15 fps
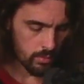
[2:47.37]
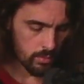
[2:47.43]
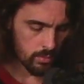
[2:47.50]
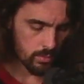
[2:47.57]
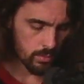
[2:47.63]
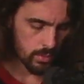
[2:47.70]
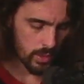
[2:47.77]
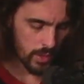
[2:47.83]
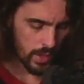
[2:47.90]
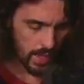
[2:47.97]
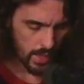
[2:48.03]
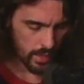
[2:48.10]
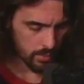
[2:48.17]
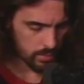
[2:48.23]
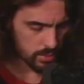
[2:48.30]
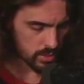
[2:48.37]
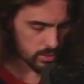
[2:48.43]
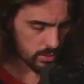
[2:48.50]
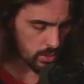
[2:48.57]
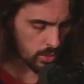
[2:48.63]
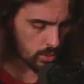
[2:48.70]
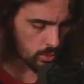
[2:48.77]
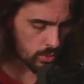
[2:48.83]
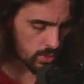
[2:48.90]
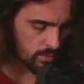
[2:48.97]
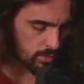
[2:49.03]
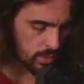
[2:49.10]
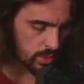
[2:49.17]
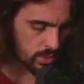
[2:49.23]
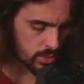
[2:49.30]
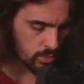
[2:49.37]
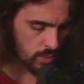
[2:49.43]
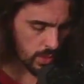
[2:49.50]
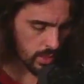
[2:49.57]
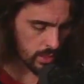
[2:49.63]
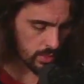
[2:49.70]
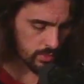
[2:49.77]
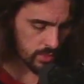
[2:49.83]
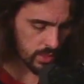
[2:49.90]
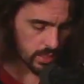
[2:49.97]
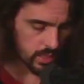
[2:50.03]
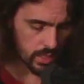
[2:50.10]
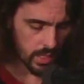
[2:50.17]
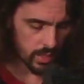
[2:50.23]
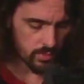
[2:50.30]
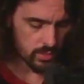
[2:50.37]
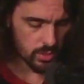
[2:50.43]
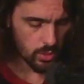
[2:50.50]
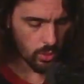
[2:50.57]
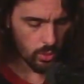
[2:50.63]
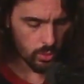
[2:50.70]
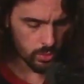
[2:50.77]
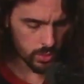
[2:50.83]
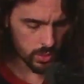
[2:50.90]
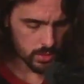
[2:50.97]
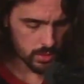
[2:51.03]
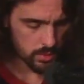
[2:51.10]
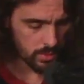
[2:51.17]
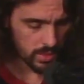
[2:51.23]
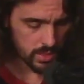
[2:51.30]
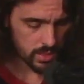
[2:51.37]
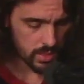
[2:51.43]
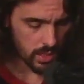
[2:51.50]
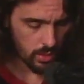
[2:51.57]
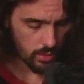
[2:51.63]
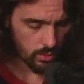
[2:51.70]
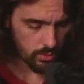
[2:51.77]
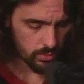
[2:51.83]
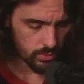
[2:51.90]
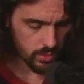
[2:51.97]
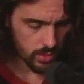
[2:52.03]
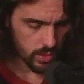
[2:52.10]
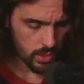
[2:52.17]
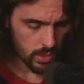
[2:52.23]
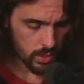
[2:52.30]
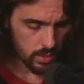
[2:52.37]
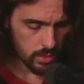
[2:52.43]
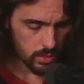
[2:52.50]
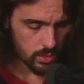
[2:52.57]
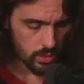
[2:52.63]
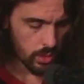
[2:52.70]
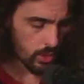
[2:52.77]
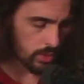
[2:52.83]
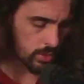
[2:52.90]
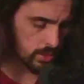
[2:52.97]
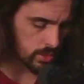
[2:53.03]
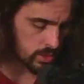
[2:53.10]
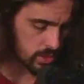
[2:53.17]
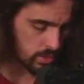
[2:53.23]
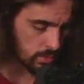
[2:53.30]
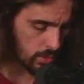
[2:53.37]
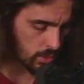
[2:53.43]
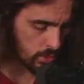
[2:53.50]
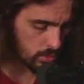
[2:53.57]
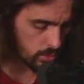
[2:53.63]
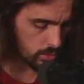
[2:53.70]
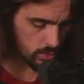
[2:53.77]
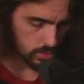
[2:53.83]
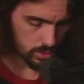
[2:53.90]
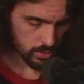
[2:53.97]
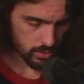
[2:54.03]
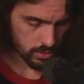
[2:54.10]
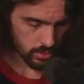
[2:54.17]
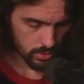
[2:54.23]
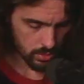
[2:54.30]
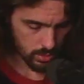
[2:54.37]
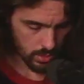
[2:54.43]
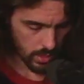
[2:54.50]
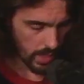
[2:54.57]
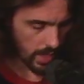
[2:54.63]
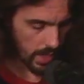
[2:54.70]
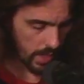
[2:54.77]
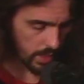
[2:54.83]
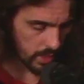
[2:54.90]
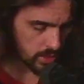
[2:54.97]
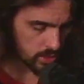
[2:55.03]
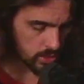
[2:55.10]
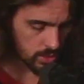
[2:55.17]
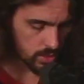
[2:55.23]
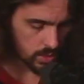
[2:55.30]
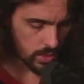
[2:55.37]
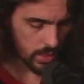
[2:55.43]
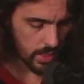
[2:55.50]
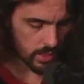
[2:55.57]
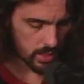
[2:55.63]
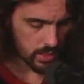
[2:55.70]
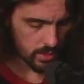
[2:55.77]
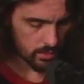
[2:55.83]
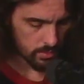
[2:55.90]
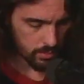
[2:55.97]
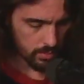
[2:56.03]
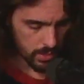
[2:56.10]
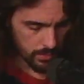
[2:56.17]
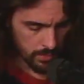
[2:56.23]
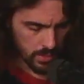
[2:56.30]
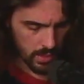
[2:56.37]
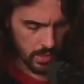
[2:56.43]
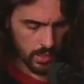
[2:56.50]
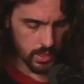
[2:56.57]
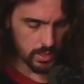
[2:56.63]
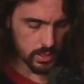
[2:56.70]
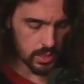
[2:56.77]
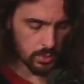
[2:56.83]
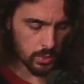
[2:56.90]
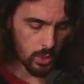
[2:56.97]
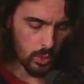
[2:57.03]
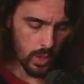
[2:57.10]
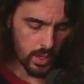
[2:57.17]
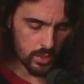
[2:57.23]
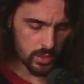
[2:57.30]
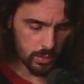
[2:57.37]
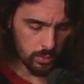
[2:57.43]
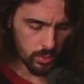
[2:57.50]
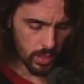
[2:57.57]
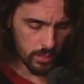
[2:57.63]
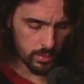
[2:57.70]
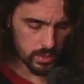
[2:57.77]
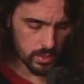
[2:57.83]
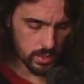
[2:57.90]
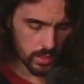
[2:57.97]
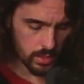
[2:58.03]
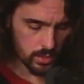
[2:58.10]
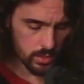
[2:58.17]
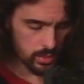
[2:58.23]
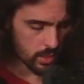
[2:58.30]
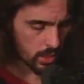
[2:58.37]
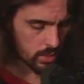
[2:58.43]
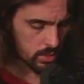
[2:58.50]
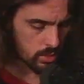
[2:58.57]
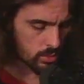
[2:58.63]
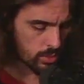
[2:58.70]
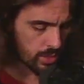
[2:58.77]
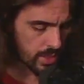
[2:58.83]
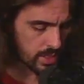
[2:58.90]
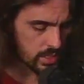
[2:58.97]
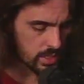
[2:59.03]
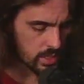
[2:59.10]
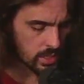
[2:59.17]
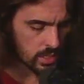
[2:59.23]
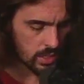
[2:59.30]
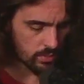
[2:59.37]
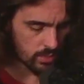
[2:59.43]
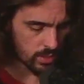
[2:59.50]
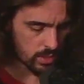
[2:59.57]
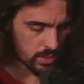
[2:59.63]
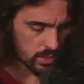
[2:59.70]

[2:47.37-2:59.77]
Perhaps it would have been as well if he had left it wholly to myself. He could hardly suppose I should neglect them, but as he required the promise, I could not do less than give it.